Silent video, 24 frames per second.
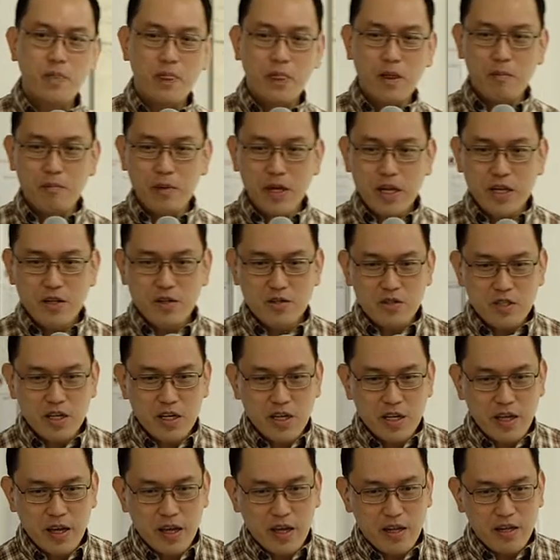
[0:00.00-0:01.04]
meaning to say
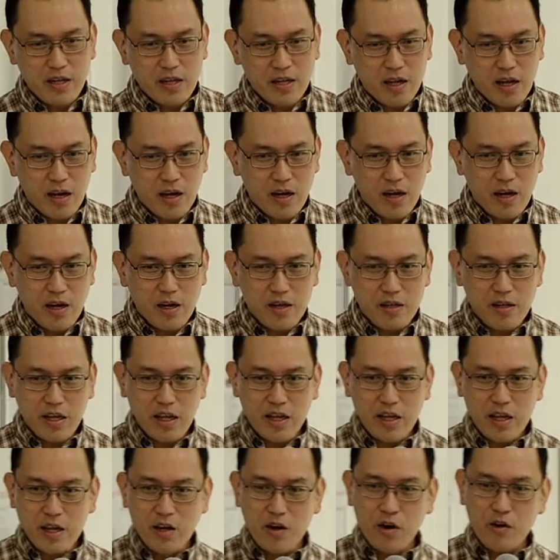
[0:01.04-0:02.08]
that
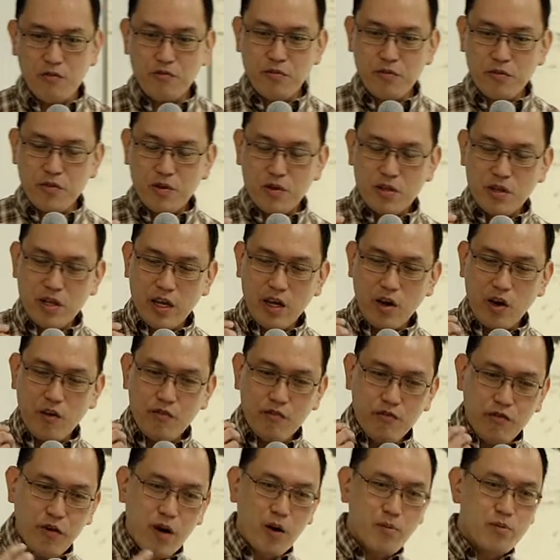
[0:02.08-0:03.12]
they
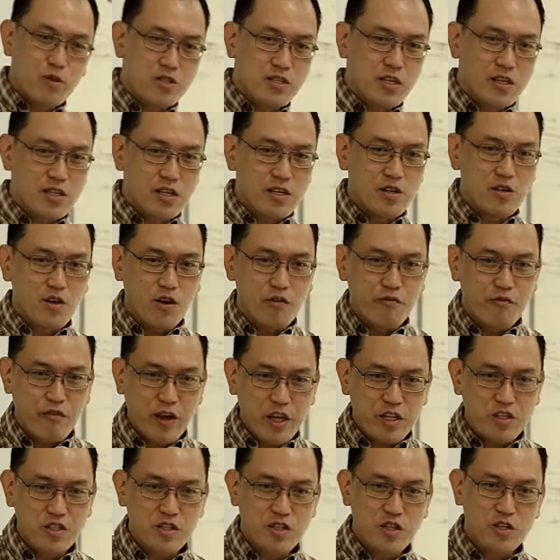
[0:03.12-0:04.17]
conform to certain
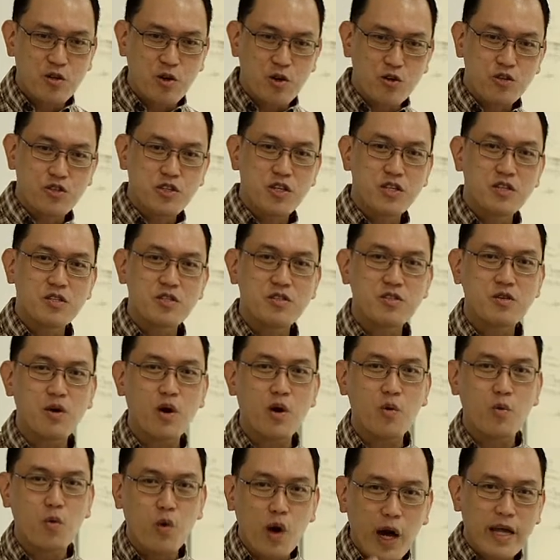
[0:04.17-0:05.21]
conventional notions
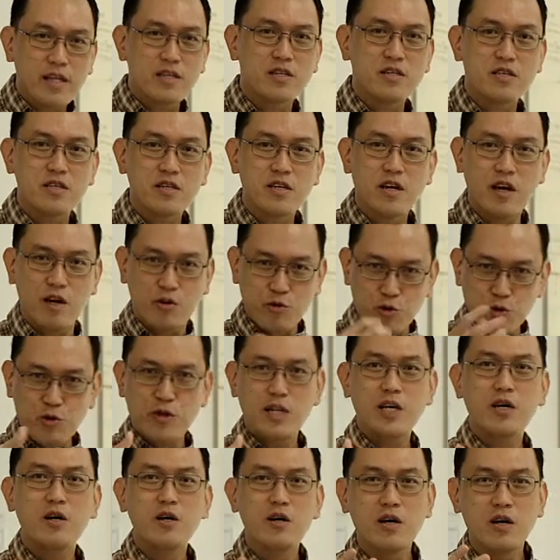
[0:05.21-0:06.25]
of what a
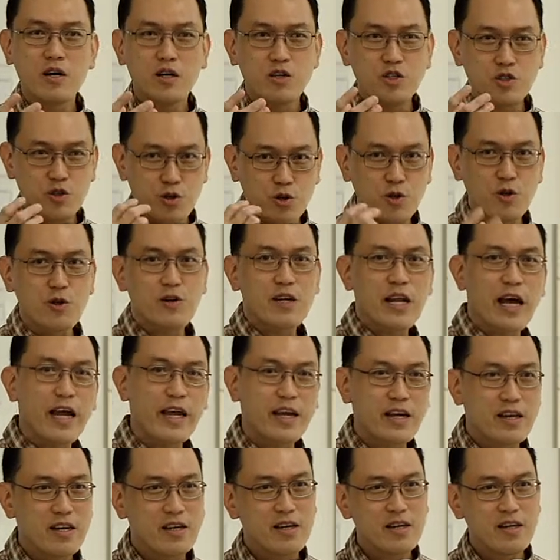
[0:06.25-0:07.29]
ruler should look
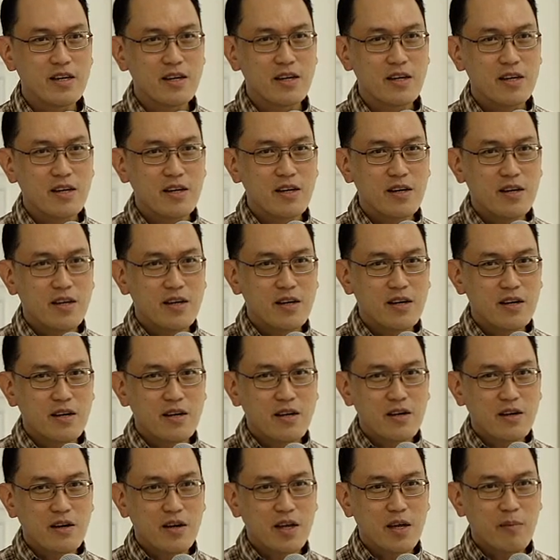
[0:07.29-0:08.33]
like.
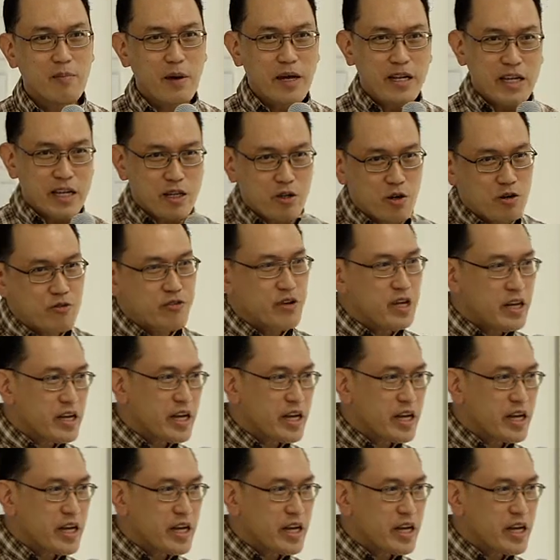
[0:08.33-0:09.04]
Okay, but they don't really